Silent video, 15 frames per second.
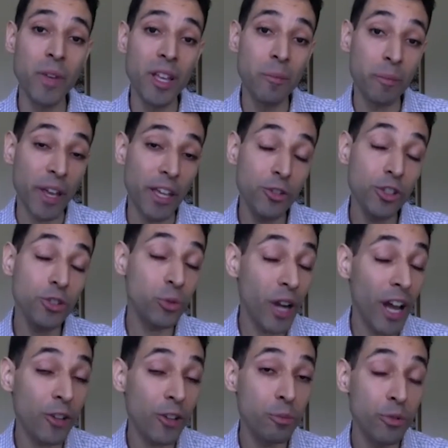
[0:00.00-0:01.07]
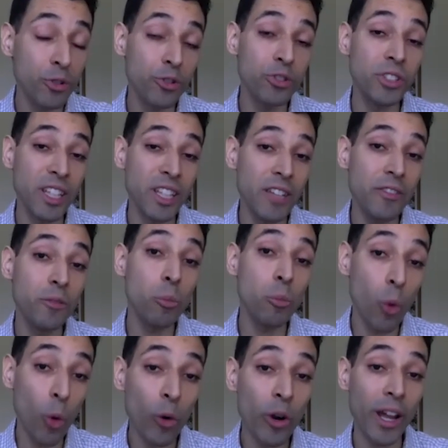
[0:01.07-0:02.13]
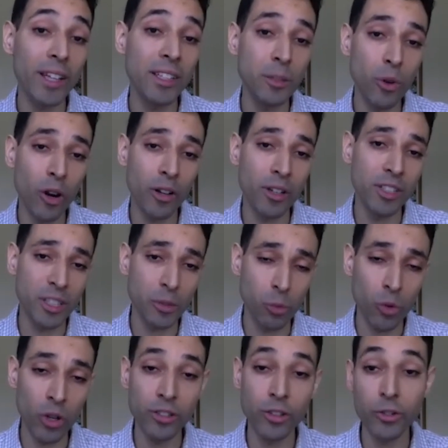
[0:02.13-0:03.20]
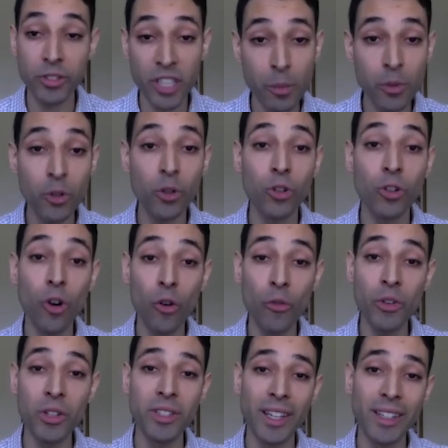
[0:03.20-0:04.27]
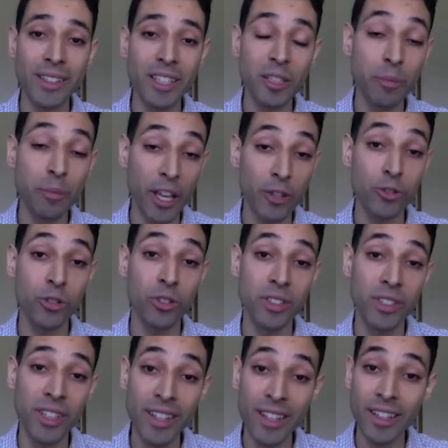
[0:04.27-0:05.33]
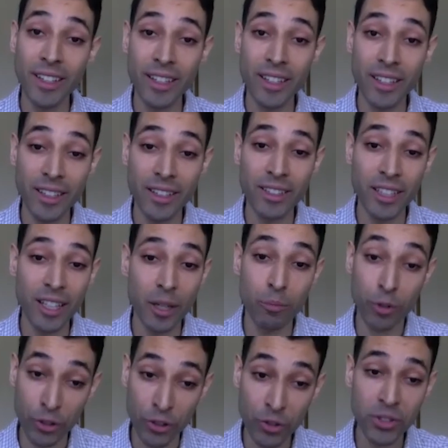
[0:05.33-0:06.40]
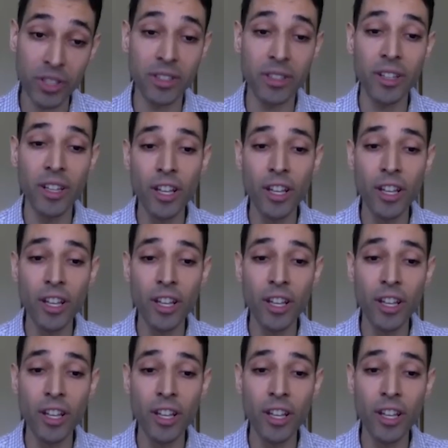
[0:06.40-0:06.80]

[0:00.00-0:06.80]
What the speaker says: patients were actually producing even more antibodies than what your typical COVID-19 patient is producing.